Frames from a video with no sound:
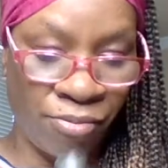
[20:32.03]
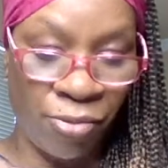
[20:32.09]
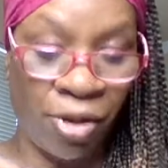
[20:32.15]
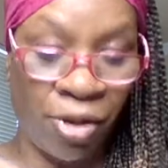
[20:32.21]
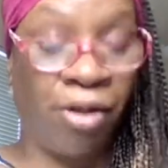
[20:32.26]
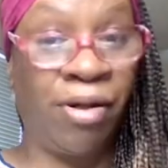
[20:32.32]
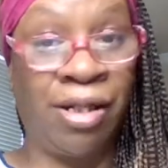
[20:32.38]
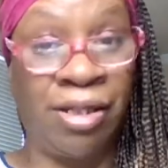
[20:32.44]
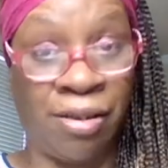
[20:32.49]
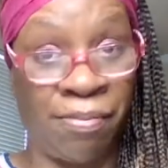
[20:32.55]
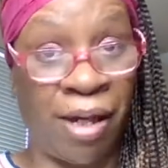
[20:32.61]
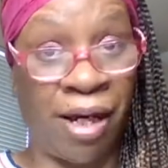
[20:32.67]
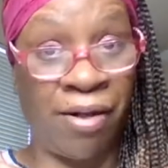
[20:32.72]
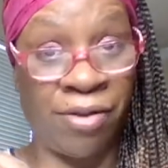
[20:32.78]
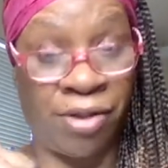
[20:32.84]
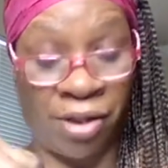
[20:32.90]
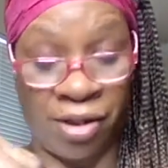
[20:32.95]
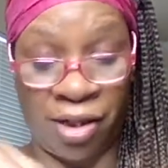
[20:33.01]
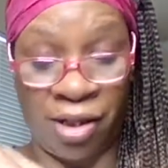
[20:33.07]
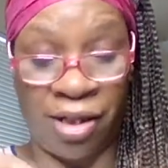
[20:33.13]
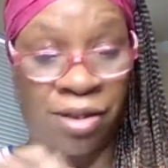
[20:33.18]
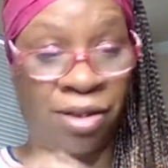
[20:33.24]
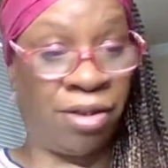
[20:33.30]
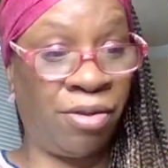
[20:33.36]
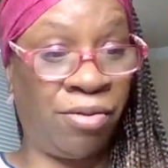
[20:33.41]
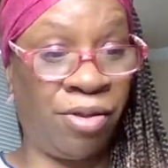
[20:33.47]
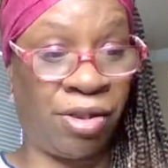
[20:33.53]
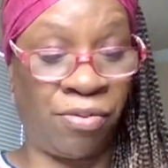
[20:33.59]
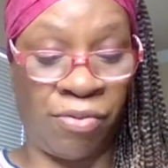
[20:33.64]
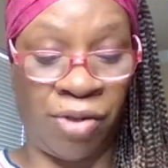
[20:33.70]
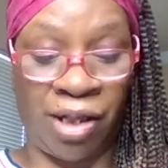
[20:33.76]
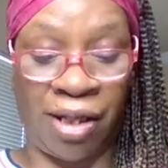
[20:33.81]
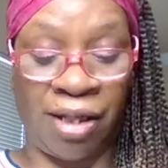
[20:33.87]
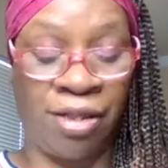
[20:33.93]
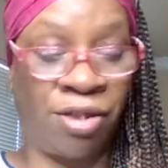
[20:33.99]
Oh, it smells good too. It's
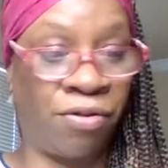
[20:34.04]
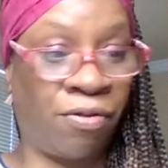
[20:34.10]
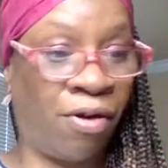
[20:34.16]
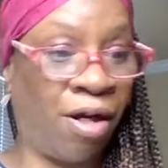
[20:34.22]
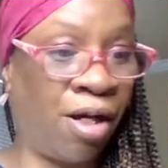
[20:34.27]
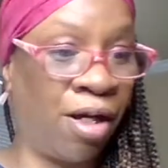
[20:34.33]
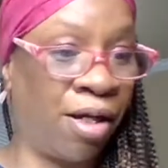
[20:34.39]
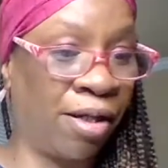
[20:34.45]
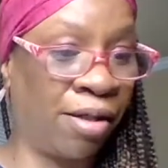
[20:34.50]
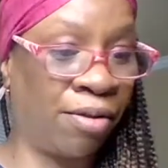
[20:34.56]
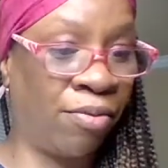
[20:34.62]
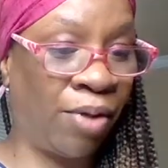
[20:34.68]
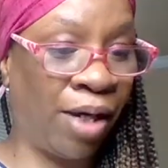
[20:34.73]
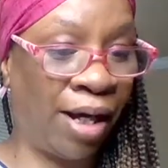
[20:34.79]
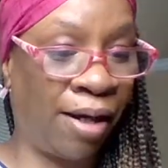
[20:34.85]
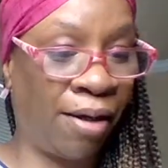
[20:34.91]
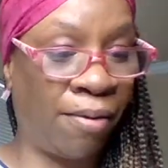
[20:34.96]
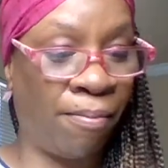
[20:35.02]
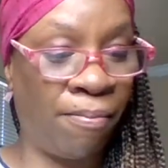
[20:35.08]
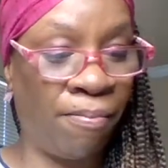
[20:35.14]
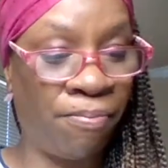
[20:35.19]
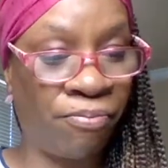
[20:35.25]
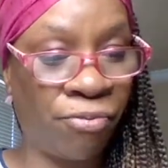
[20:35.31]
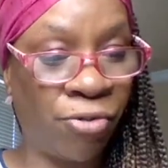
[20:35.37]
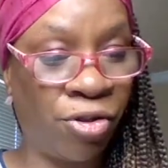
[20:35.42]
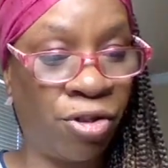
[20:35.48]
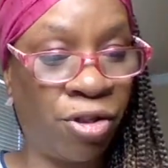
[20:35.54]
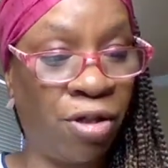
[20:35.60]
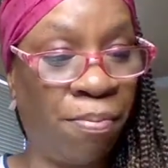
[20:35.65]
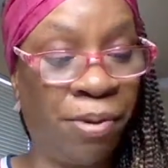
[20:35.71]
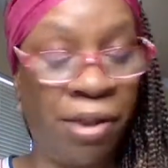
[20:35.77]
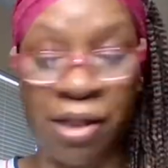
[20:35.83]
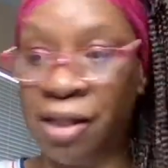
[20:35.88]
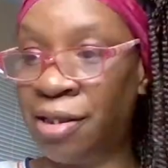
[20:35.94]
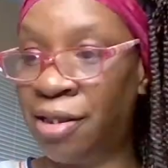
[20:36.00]
really strong. Wow. So you
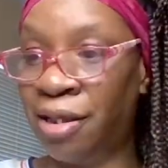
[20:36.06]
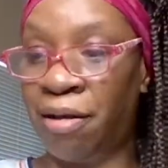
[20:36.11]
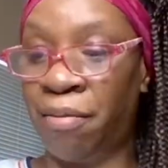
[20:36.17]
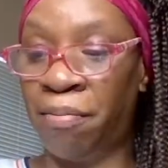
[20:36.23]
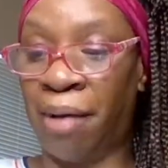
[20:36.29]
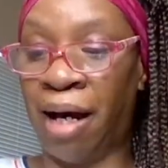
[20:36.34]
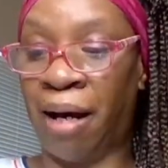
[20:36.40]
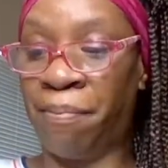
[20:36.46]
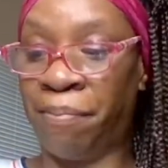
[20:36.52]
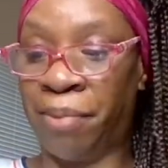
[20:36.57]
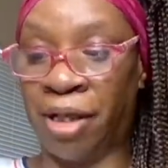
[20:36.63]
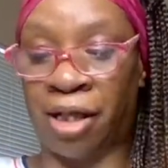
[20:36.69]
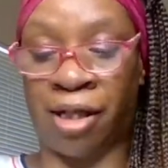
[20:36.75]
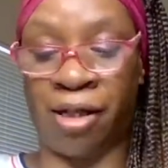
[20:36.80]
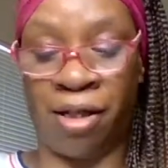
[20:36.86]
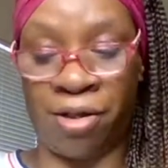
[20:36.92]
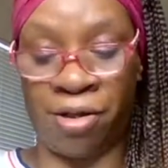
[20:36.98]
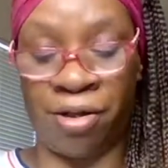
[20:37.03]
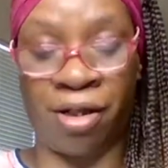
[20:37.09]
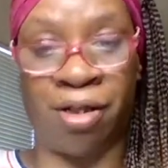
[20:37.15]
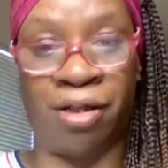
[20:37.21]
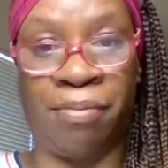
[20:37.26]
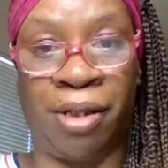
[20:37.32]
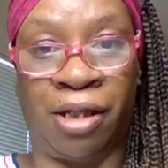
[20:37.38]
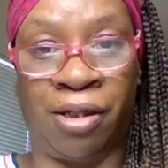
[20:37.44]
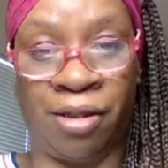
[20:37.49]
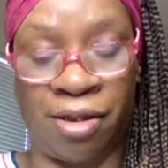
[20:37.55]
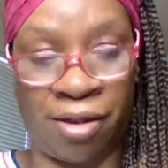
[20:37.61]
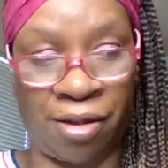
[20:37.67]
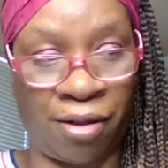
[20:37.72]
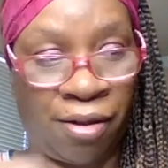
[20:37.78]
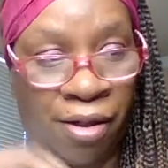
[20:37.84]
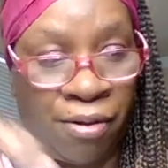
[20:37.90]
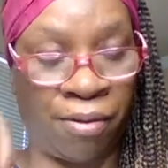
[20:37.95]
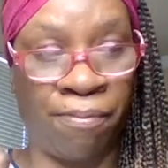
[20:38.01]
put this in a mop bucket and you're going to be good to
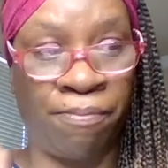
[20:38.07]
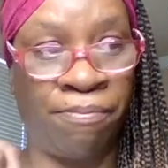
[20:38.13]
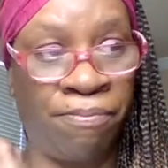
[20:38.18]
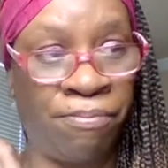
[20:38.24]
go.